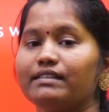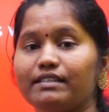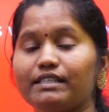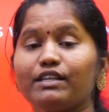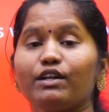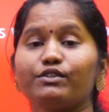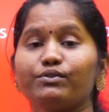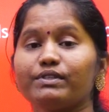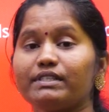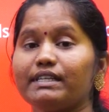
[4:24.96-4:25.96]
This is
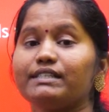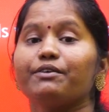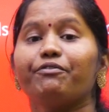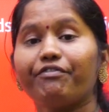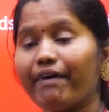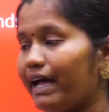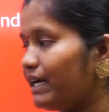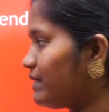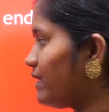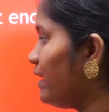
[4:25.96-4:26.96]
also states a
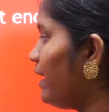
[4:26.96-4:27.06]
fact.